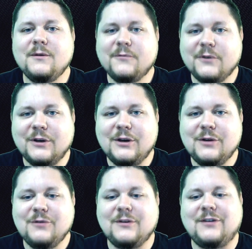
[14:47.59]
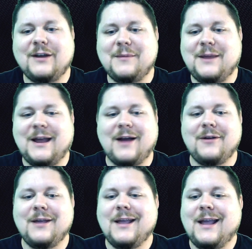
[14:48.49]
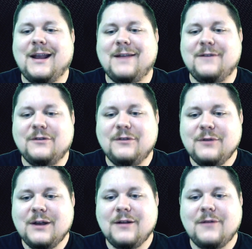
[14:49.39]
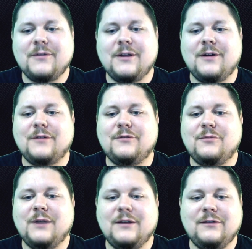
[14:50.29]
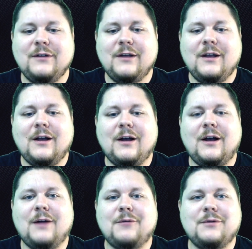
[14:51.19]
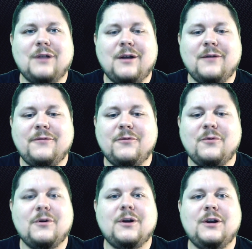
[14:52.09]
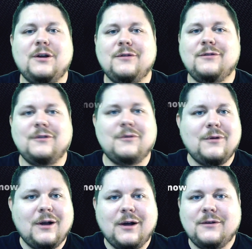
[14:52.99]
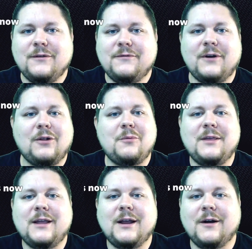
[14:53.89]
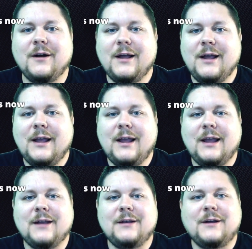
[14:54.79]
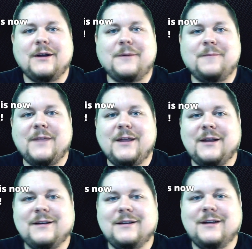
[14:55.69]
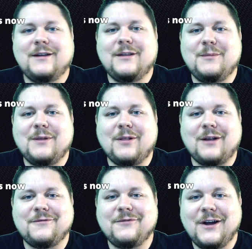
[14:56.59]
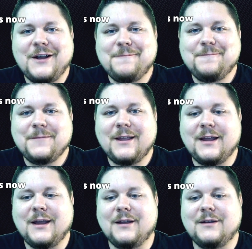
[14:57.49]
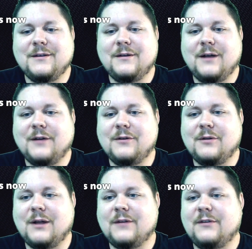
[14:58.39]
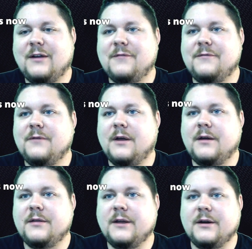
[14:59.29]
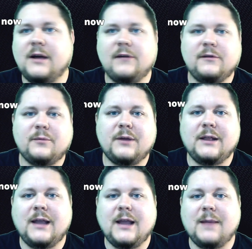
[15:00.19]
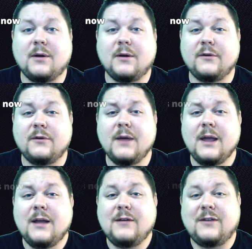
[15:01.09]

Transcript: for you to check me out. And if you do get over there on Twitch, I would love for you to follow me there. and that'd be a lot of fun. And I do a lot of stuff there, not just playing the game, but also just